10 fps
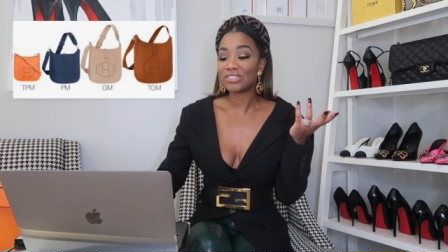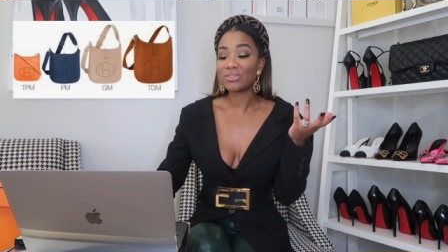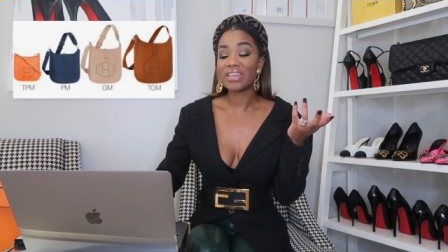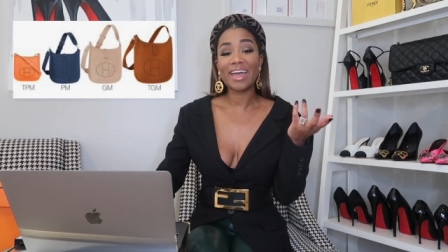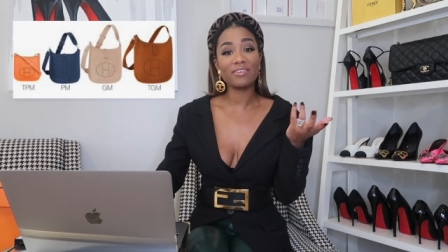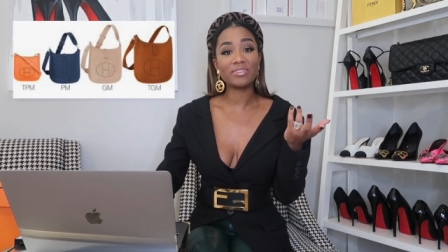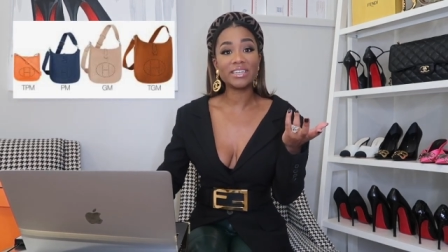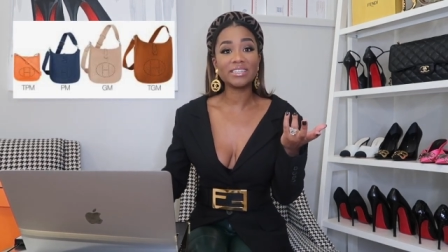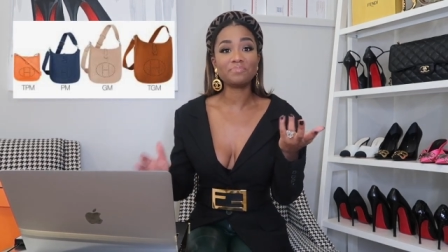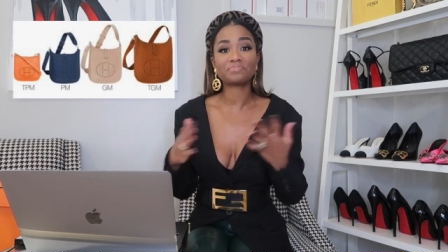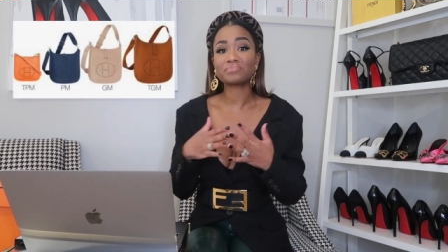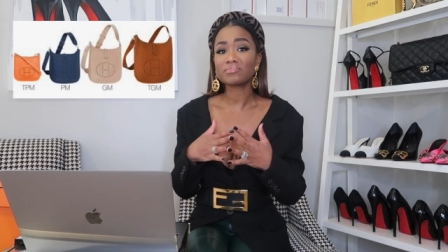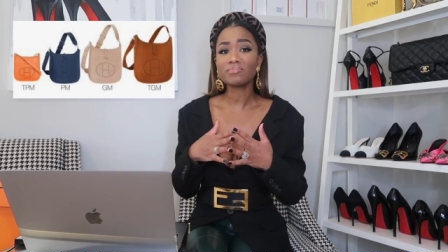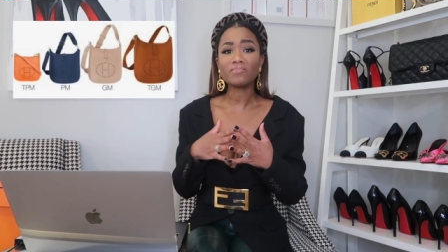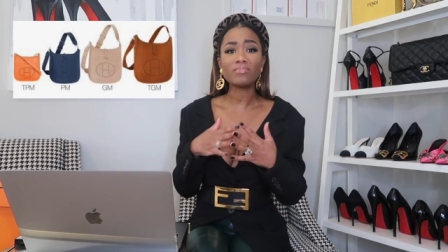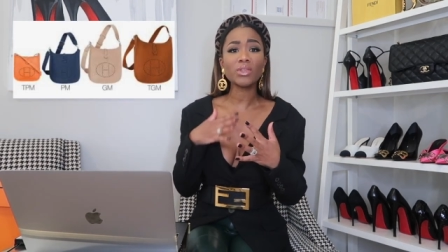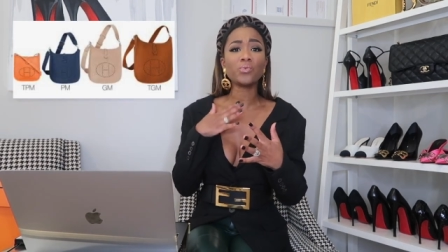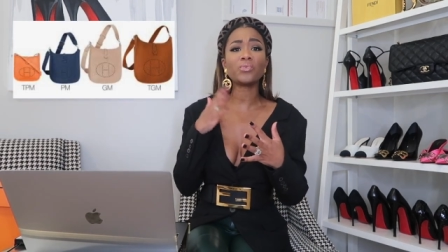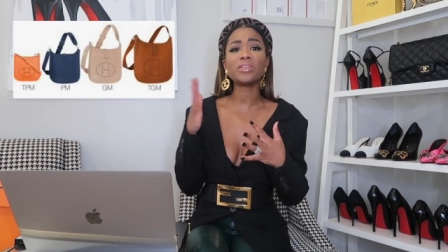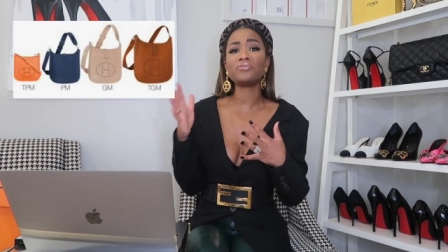So the Evelyn
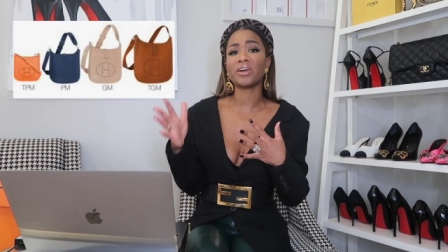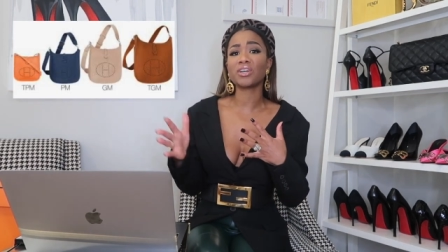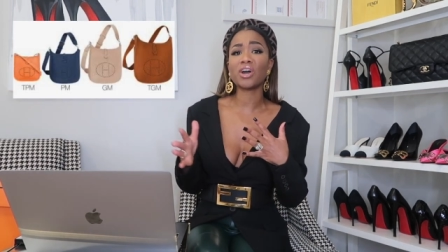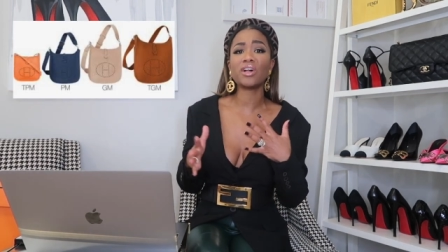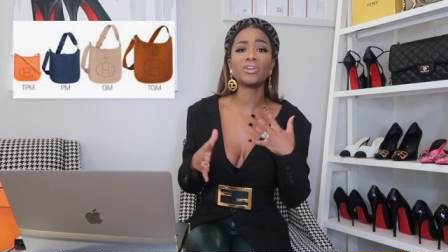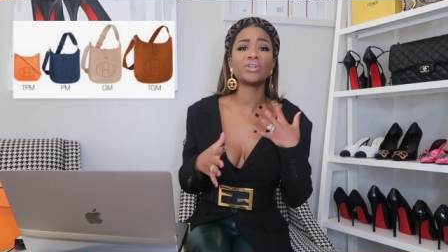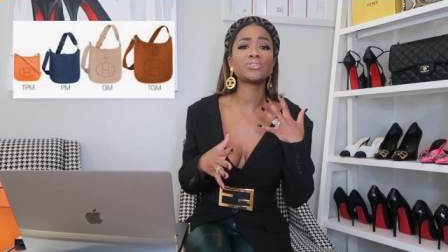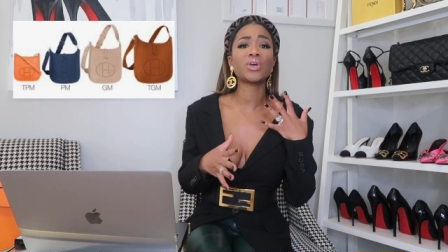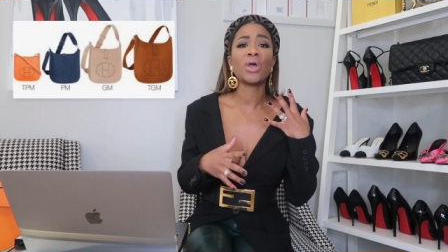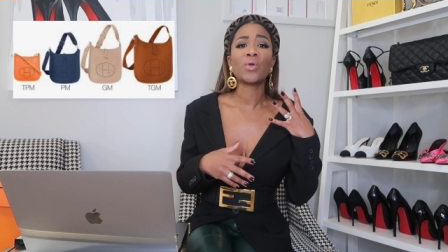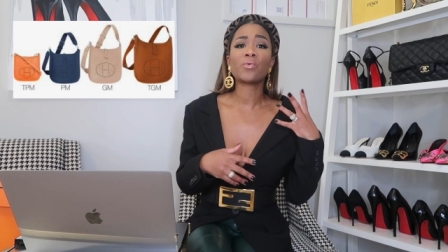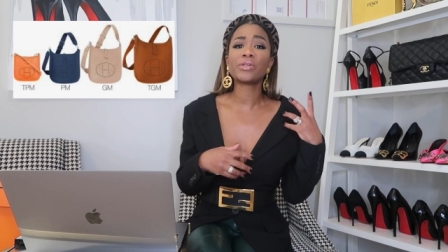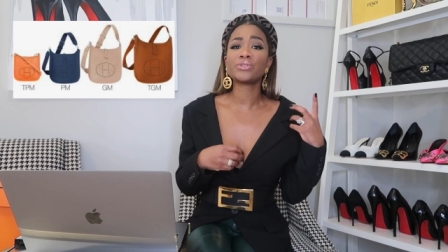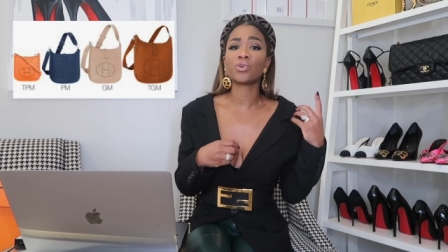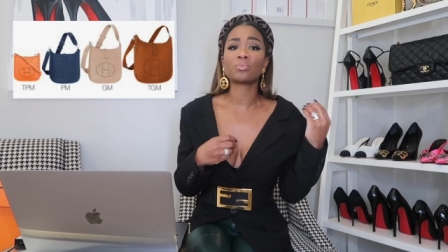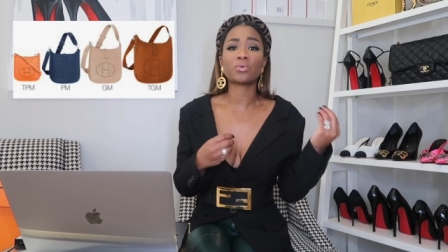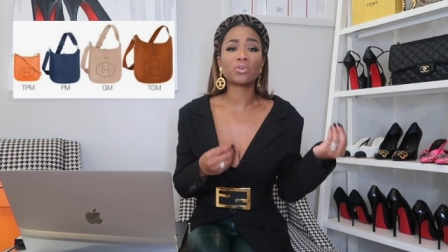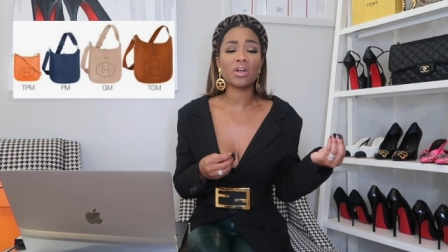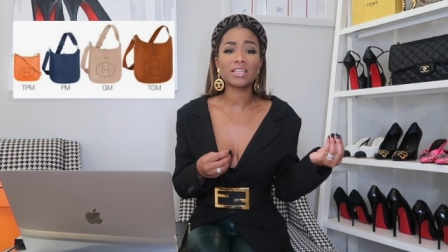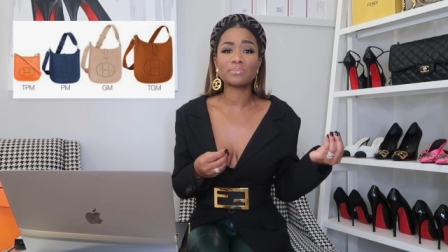really fun colors, really durable
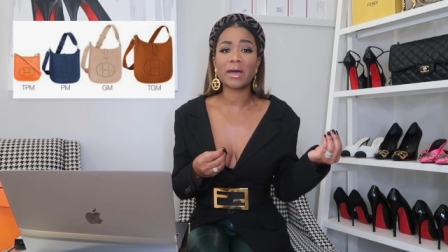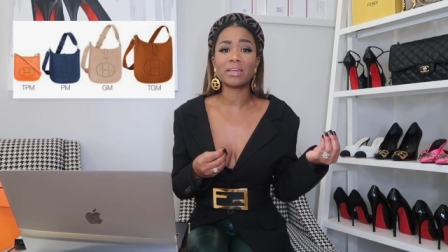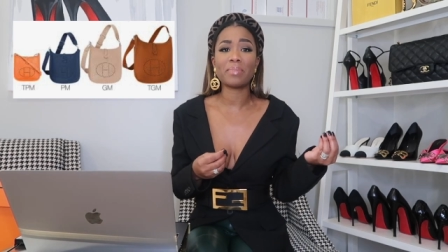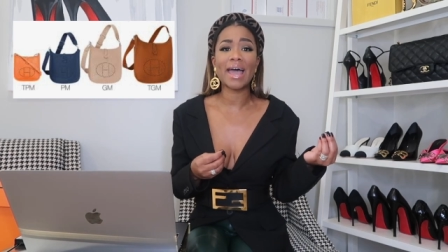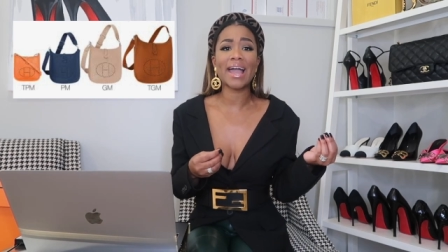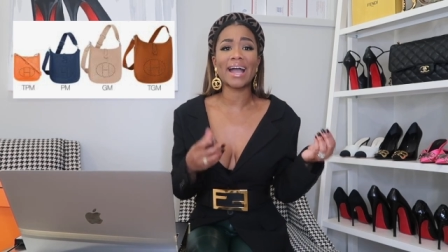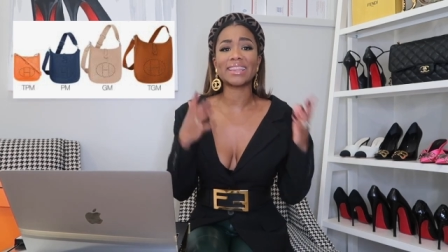crossbody bag.